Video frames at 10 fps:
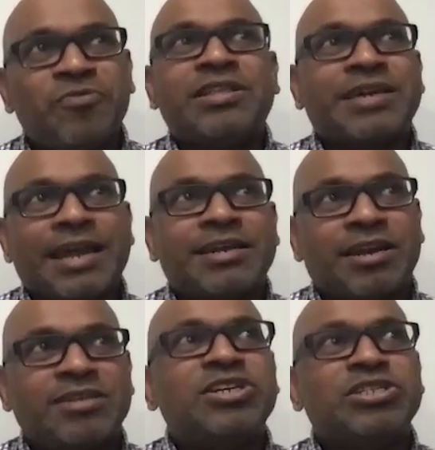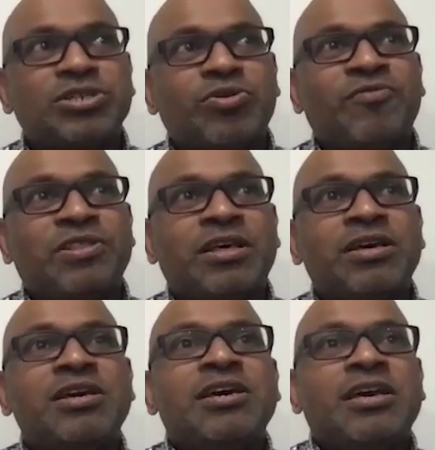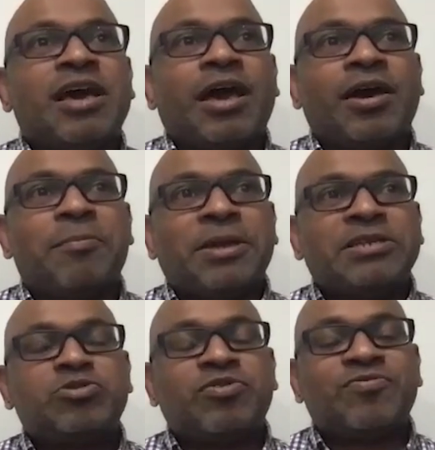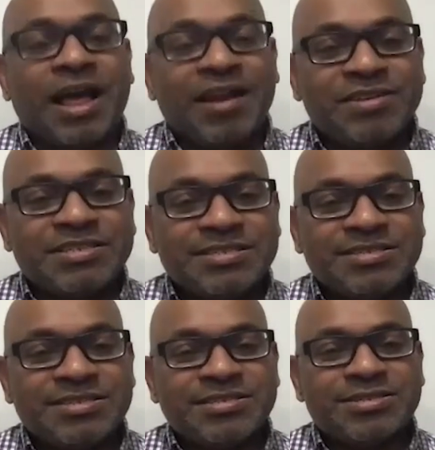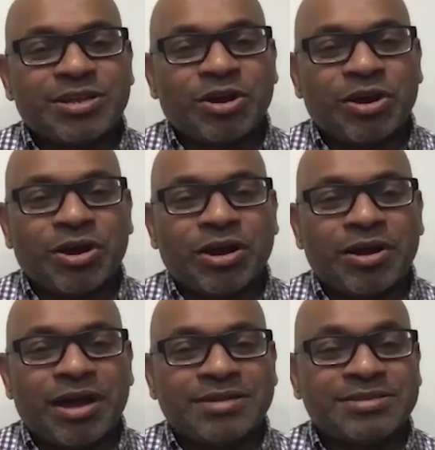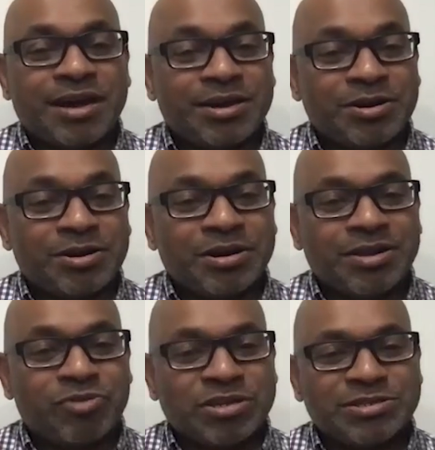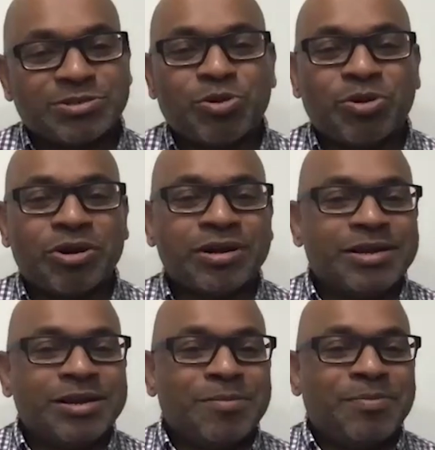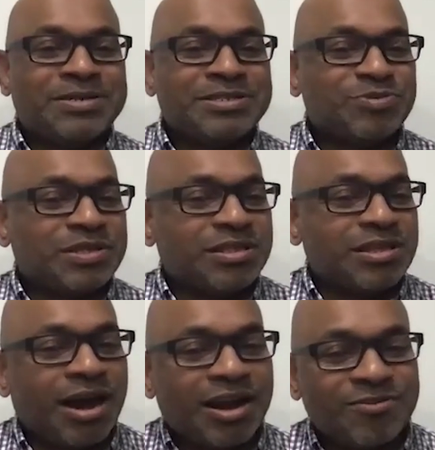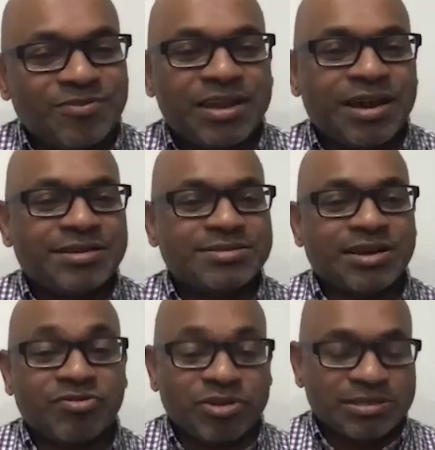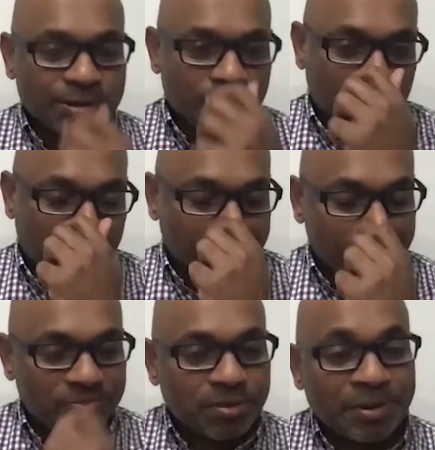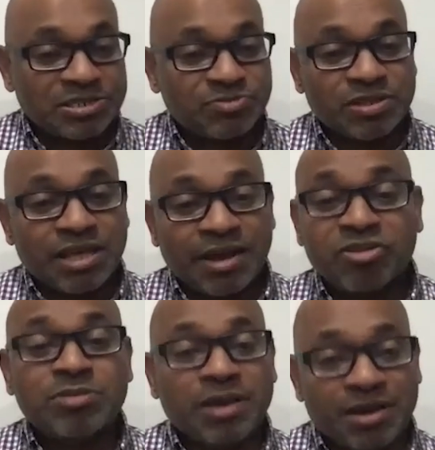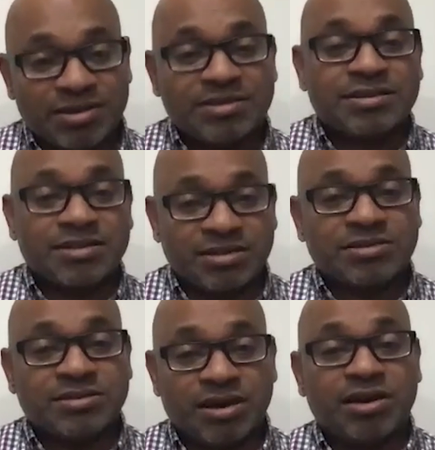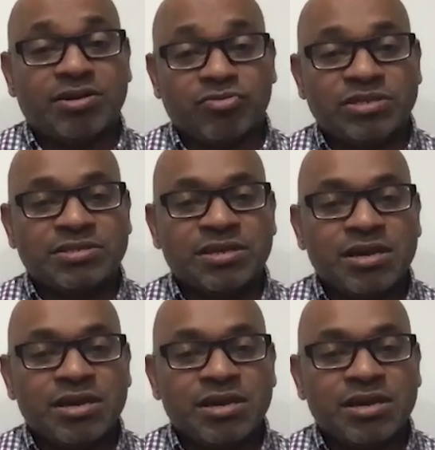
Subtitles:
categorization of whether patients with valve diseases has higher risk, or patients with heart failure has higher risk, or patients with arrhythmia has higher risk.